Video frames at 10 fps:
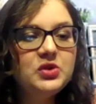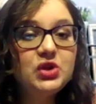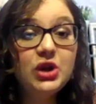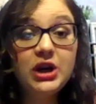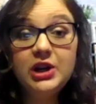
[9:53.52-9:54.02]

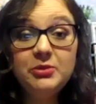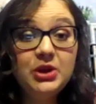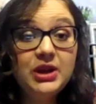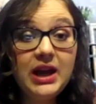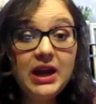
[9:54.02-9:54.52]
Start
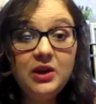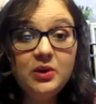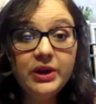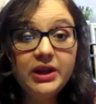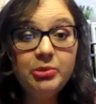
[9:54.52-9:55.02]
communicating
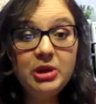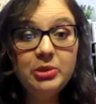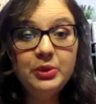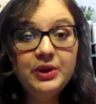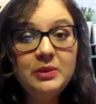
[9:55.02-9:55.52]
with
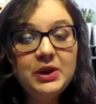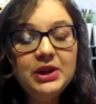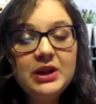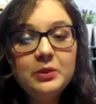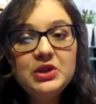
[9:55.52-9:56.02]
people in the
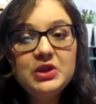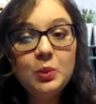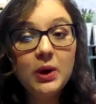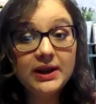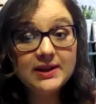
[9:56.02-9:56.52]
community, which
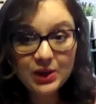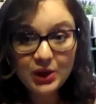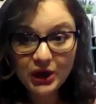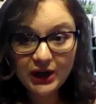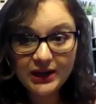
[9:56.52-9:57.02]
was
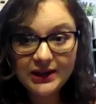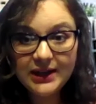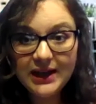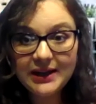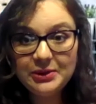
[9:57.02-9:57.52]

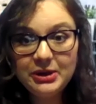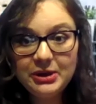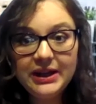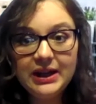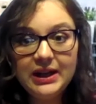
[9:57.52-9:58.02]
hard at the
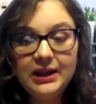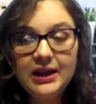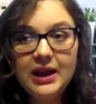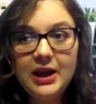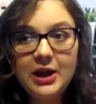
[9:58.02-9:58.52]

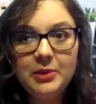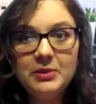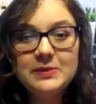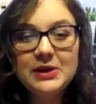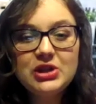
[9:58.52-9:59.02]
beginning,
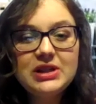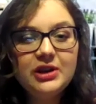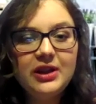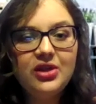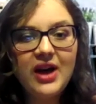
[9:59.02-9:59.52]
especially
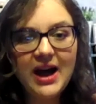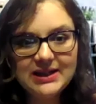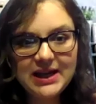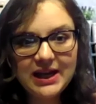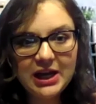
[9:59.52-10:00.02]
during that
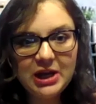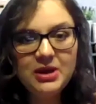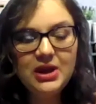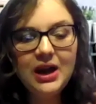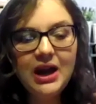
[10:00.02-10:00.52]

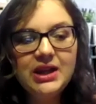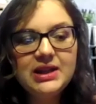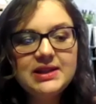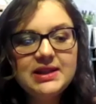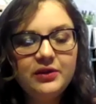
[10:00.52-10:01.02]
time. I think
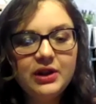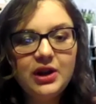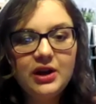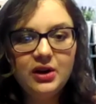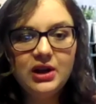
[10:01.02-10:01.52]
it's definitely
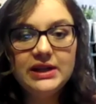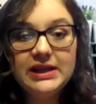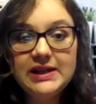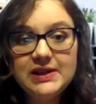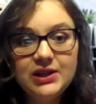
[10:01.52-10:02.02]
gotten a lot
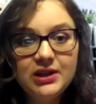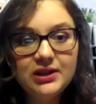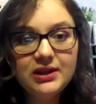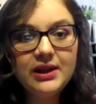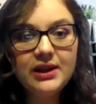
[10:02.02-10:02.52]
easier.